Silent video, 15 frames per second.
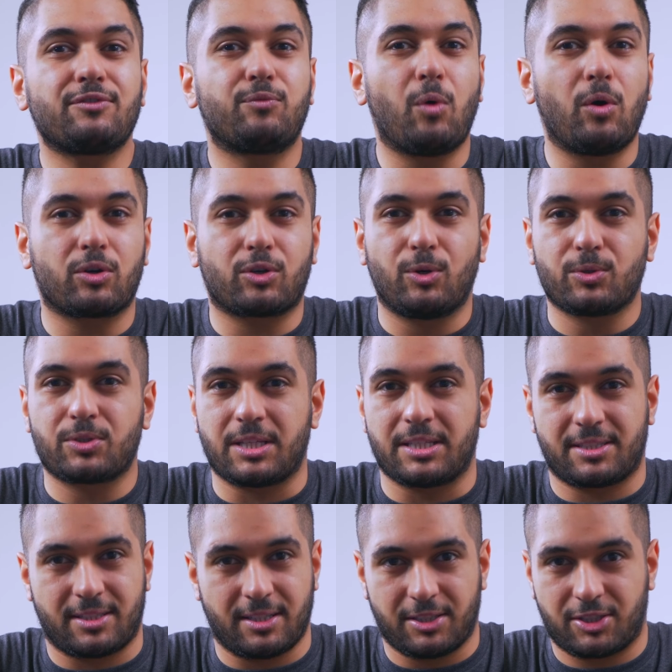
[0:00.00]
of what
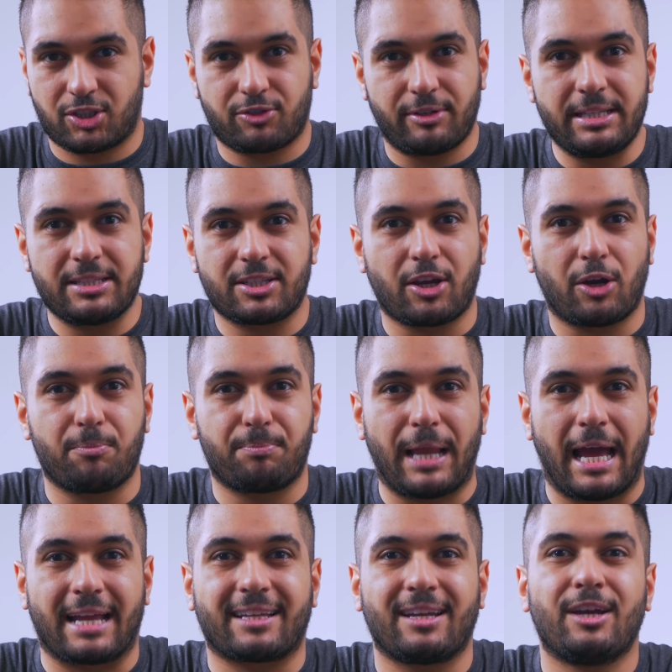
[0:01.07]
causes the screen to go
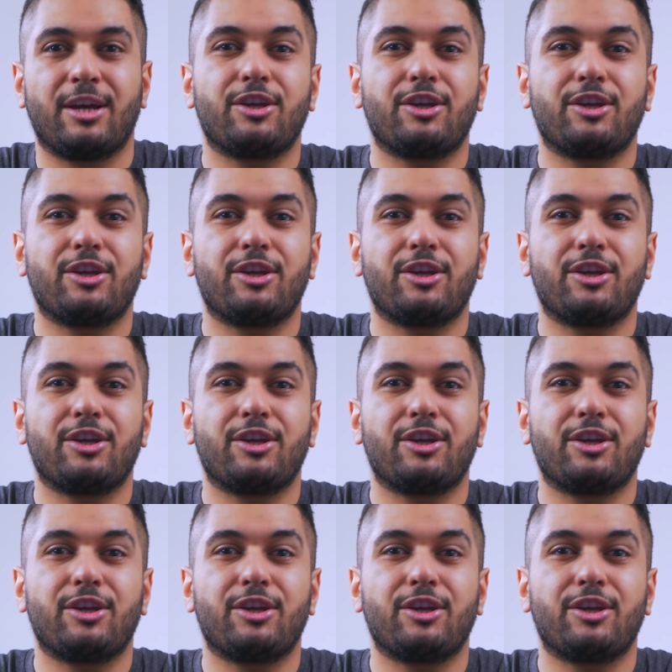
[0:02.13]
black,